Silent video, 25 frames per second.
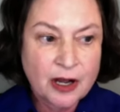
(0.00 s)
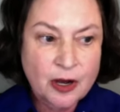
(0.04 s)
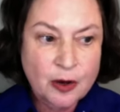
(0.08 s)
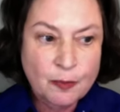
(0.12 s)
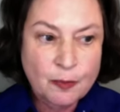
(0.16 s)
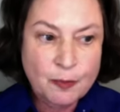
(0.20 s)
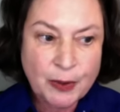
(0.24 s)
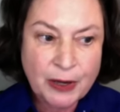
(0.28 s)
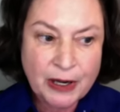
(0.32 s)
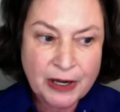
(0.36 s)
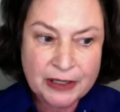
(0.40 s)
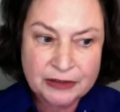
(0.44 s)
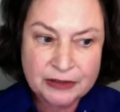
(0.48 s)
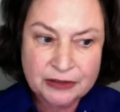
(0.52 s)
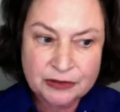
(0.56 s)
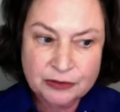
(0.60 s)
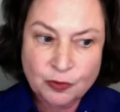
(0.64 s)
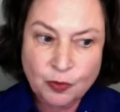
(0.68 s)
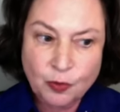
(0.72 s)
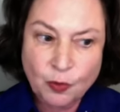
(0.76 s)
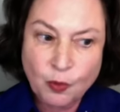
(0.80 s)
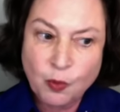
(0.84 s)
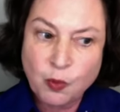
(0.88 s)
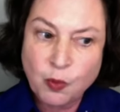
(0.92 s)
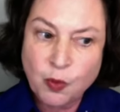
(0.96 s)
But
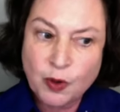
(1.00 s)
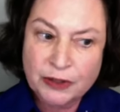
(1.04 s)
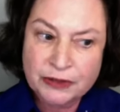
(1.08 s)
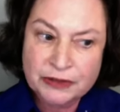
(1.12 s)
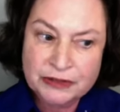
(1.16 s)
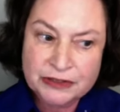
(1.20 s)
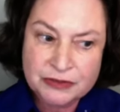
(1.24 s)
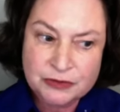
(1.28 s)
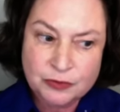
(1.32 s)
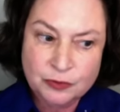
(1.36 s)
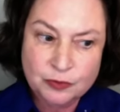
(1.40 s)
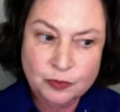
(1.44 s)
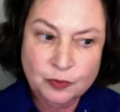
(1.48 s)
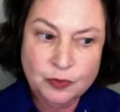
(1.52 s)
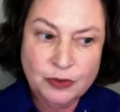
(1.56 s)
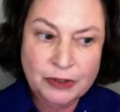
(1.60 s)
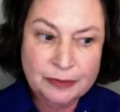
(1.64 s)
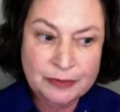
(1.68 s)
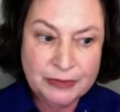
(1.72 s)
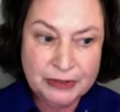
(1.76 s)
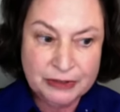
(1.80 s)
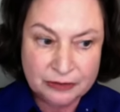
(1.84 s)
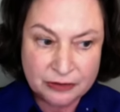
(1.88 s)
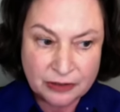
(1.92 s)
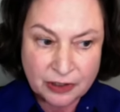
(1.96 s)
once
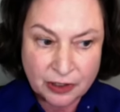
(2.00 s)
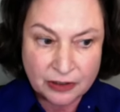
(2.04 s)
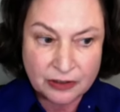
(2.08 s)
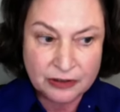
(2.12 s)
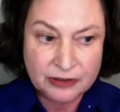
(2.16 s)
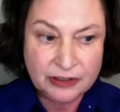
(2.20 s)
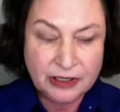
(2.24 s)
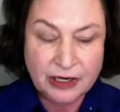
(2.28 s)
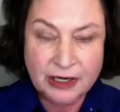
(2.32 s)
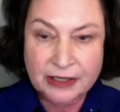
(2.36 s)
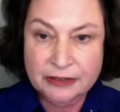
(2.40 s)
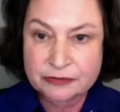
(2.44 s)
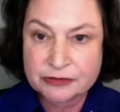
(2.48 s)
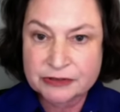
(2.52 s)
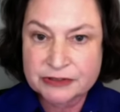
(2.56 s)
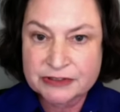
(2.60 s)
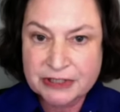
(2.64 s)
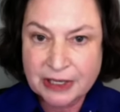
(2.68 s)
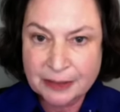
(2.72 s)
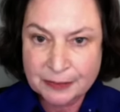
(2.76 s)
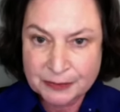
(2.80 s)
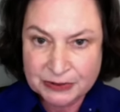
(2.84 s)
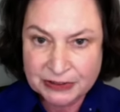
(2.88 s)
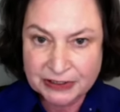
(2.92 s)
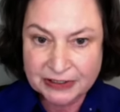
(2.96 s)
women are
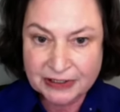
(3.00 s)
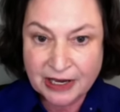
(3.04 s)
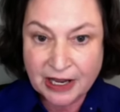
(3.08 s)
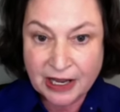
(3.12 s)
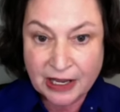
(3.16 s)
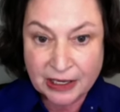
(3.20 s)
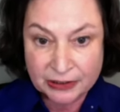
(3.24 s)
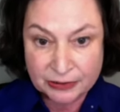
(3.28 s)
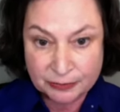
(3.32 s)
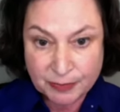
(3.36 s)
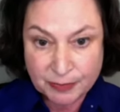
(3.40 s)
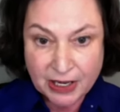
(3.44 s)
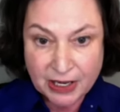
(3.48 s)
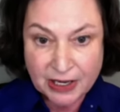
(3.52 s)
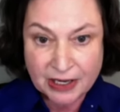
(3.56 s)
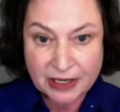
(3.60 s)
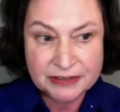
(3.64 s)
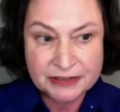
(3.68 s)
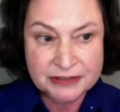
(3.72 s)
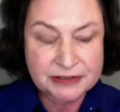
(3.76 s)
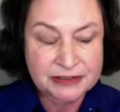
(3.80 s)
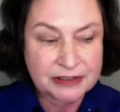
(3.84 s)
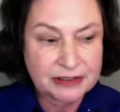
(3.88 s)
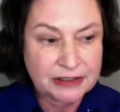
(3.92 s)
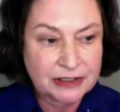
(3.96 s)
contracepting en
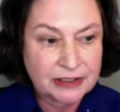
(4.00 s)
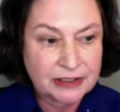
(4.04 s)
masse,